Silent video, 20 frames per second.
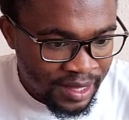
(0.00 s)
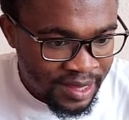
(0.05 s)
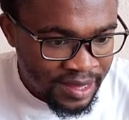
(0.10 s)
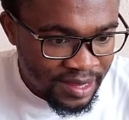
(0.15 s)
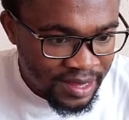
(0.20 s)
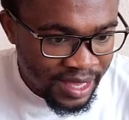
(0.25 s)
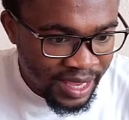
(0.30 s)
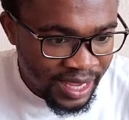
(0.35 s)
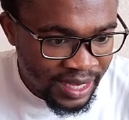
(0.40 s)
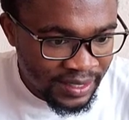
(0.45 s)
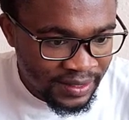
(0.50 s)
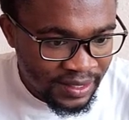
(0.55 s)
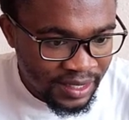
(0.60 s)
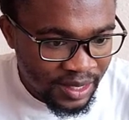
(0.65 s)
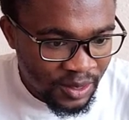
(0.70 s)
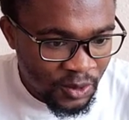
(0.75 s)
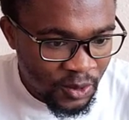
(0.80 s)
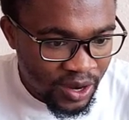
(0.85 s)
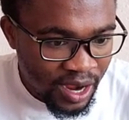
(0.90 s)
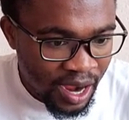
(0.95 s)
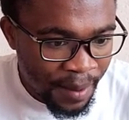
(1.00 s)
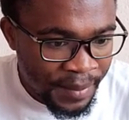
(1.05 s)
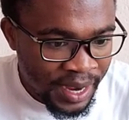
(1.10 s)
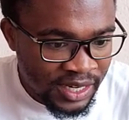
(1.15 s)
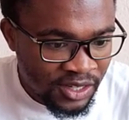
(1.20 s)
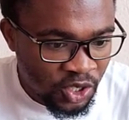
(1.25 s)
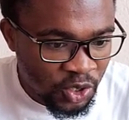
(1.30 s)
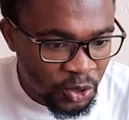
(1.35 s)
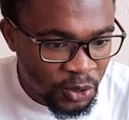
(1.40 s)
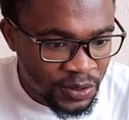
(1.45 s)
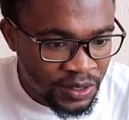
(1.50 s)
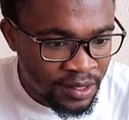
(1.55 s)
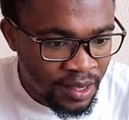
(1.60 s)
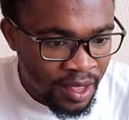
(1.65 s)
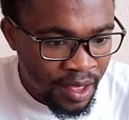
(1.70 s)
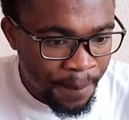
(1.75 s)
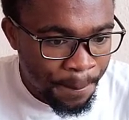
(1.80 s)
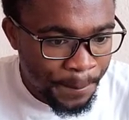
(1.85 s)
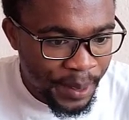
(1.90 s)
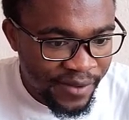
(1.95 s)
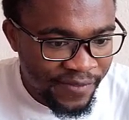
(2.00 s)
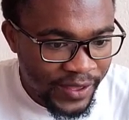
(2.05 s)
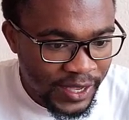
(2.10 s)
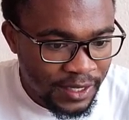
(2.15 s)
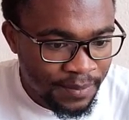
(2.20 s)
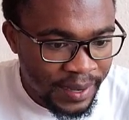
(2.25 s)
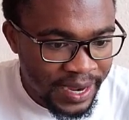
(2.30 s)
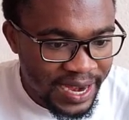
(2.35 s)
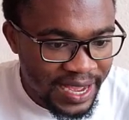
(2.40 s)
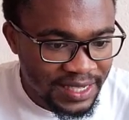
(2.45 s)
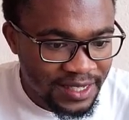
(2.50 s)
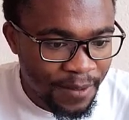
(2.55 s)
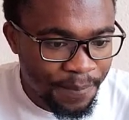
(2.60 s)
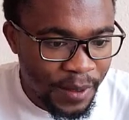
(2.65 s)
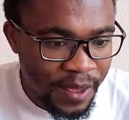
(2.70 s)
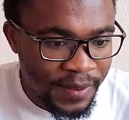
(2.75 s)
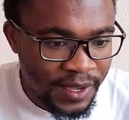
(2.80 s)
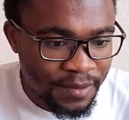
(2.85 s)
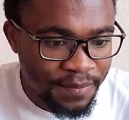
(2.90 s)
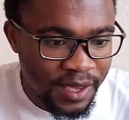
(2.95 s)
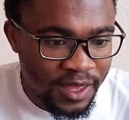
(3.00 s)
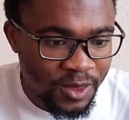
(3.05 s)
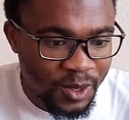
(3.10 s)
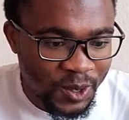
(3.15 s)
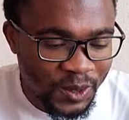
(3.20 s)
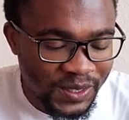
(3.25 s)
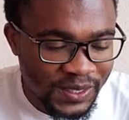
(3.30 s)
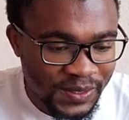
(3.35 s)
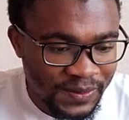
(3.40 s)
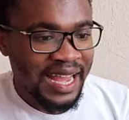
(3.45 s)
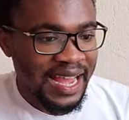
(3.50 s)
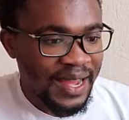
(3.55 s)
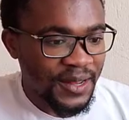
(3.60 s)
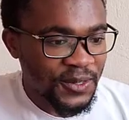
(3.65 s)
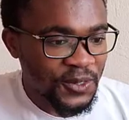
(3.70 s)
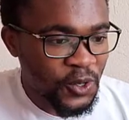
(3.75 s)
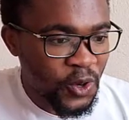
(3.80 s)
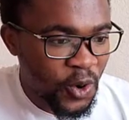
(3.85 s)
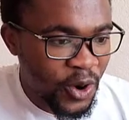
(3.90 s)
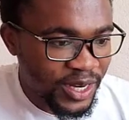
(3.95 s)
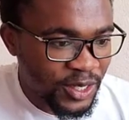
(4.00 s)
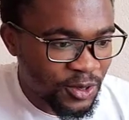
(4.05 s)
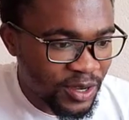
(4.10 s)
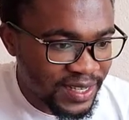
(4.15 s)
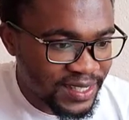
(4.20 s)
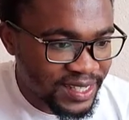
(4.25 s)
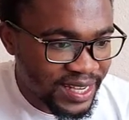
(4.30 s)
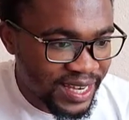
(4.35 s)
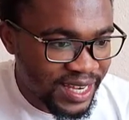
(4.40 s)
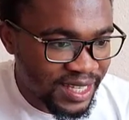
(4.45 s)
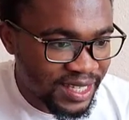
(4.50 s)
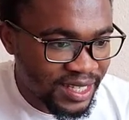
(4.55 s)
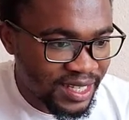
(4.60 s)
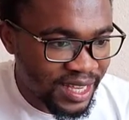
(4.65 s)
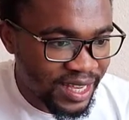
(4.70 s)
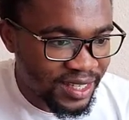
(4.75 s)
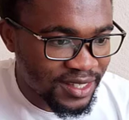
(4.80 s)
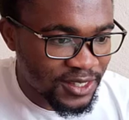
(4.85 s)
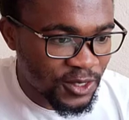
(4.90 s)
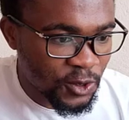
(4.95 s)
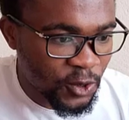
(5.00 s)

Then you come and choose perfect money as a payment method. Uh, so what you are selling here is